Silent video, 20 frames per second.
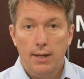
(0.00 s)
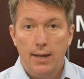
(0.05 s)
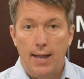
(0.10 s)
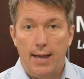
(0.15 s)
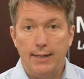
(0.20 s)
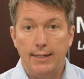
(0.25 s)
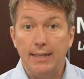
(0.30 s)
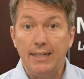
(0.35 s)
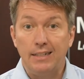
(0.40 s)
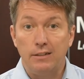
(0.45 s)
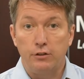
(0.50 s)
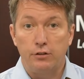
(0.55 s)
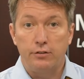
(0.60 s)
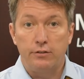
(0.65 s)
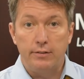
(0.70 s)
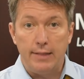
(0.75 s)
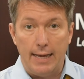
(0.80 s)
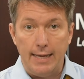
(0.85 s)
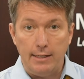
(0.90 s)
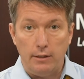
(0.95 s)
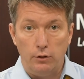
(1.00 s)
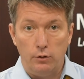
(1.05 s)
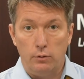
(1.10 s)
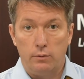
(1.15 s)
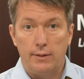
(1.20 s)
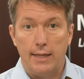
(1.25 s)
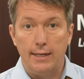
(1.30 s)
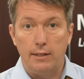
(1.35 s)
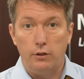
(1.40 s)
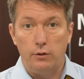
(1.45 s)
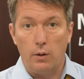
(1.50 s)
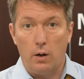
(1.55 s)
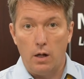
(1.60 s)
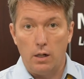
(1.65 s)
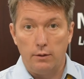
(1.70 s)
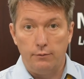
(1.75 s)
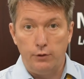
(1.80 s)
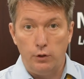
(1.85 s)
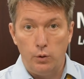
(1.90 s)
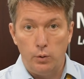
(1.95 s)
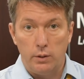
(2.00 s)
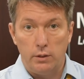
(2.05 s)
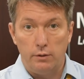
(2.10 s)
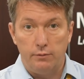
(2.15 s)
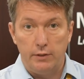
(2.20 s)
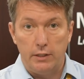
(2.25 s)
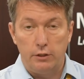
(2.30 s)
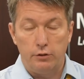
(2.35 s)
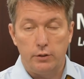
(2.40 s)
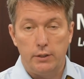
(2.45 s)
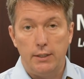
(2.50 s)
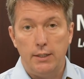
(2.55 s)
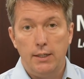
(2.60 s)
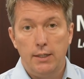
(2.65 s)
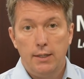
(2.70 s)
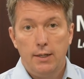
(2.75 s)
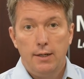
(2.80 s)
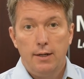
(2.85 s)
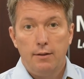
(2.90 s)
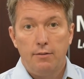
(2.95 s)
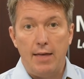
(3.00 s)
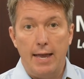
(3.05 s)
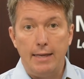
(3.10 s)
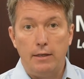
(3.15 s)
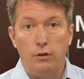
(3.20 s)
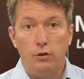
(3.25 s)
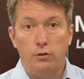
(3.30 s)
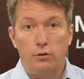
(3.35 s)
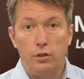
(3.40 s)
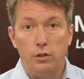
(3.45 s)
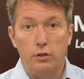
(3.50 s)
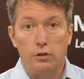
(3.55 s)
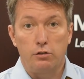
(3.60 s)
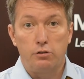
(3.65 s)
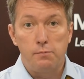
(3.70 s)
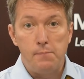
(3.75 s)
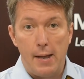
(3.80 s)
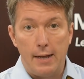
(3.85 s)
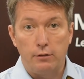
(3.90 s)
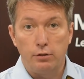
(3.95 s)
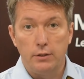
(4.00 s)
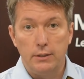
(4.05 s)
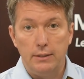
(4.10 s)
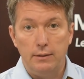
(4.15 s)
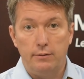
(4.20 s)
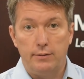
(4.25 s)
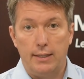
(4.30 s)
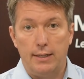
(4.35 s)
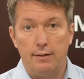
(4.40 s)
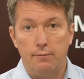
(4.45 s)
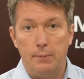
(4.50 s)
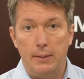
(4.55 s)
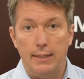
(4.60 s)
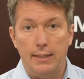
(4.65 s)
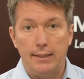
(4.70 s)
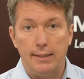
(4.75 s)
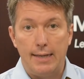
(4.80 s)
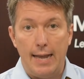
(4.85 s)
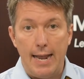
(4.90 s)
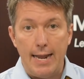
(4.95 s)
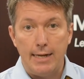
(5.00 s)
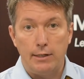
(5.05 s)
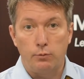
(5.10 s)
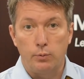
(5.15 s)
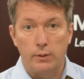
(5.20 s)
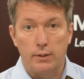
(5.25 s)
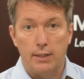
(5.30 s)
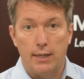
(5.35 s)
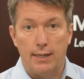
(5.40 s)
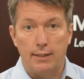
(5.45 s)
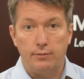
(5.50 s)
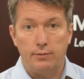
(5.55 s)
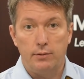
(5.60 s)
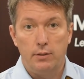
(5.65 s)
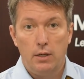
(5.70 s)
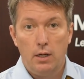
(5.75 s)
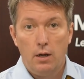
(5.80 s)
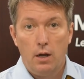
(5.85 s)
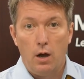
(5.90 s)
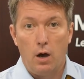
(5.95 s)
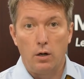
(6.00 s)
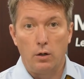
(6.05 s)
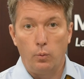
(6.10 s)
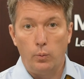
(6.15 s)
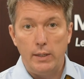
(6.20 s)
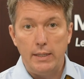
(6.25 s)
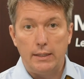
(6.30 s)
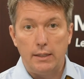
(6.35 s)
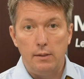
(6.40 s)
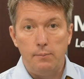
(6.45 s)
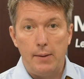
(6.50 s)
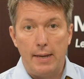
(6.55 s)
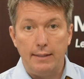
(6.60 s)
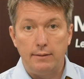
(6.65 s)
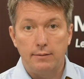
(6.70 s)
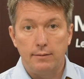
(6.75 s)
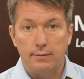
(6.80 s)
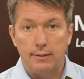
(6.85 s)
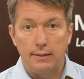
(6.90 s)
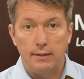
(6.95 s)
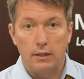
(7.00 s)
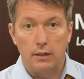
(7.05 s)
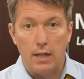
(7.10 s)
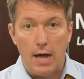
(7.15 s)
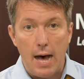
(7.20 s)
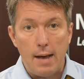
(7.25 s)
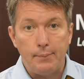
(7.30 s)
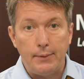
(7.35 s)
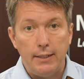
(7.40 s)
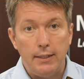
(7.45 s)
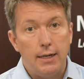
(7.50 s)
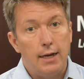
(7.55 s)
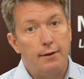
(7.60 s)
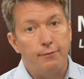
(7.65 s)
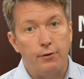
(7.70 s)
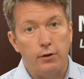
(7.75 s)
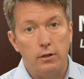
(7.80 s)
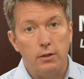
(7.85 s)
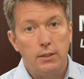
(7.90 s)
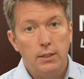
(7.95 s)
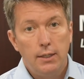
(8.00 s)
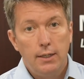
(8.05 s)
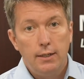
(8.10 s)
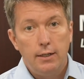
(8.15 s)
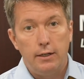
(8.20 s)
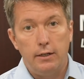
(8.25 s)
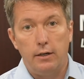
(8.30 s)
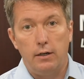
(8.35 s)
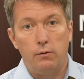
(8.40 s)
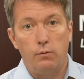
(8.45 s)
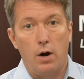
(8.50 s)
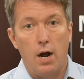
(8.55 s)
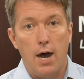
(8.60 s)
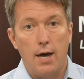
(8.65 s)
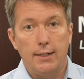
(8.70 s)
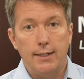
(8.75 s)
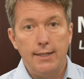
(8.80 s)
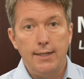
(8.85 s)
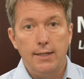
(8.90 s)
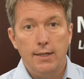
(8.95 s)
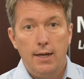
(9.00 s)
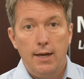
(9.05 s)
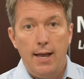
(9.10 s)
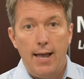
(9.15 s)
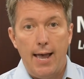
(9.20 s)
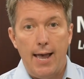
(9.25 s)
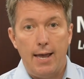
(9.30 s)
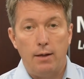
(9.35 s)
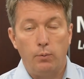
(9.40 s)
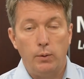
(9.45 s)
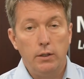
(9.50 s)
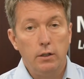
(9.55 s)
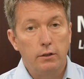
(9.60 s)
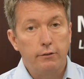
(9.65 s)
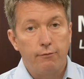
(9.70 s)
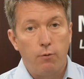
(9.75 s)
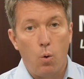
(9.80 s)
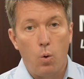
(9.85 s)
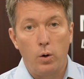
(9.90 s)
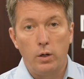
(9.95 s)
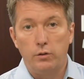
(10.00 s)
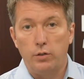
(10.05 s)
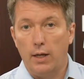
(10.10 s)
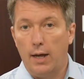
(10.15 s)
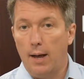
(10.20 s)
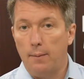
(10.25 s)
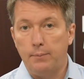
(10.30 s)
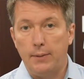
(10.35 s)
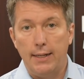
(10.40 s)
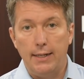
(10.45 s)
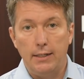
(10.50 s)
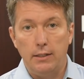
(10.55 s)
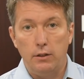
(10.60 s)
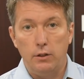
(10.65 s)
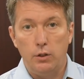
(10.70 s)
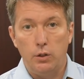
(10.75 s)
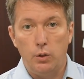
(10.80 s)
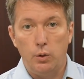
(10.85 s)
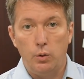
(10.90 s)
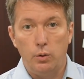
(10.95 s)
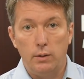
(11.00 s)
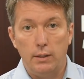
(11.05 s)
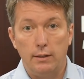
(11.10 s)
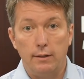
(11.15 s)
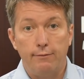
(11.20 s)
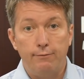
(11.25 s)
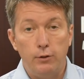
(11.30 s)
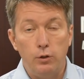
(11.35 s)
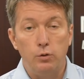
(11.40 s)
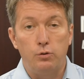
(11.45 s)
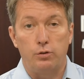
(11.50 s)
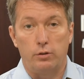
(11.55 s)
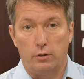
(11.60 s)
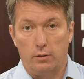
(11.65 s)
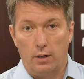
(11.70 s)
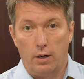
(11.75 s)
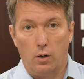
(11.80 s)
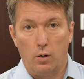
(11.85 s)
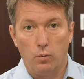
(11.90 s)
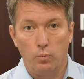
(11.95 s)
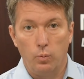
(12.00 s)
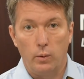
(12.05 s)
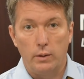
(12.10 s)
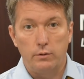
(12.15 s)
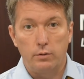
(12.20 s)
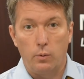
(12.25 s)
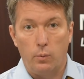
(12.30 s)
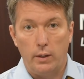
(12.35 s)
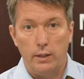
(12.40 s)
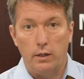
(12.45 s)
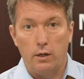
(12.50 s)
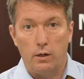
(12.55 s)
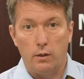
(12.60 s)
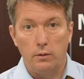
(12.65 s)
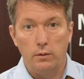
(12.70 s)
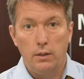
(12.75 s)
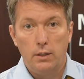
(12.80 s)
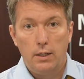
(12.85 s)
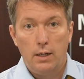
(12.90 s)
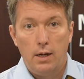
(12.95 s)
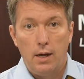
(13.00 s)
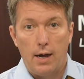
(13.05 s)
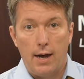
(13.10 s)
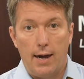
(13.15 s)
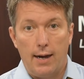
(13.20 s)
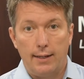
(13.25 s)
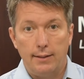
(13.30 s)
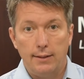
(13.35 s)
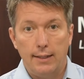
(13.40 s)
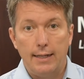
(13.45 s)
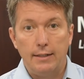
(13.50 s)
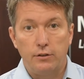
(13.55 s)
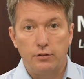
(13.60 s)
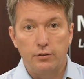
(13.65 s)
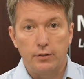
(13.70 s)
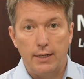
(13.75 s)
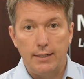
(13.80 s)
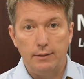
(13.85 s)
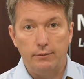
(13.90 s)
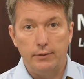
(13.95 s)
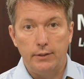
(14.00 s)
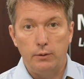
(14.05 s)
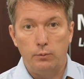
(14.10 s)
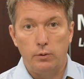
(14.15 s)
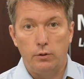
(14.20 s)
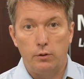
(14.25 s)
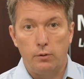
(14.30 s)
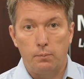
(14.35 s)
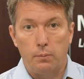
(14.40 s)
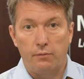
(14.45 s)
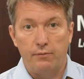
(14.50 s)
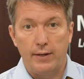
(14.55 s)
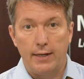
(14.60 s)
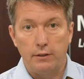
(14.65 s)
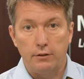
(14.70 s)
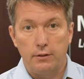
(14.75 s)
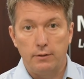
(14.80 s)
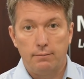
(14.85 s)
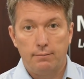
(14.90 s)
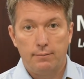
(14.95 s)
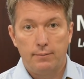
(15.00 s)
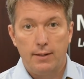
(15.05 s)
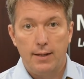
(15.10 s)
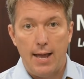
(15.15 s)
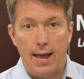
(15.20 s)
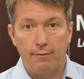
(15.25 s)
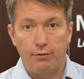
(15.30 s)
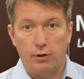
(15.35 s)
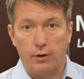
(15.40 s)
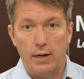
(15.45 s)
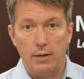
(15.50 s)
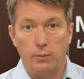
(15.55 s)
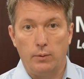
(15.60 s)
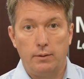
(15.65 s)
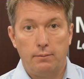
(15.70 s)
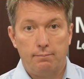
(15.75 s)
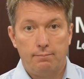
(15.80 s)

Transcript: And again, just thank you. Thank you to all of you individually. Thank you to your specialties that have been engaged with us on a weekly basis in the lobbying effort here in Raleigh. And we look forward to updating you in the future on what's going on uh, legislatively with your profession. Have a great one.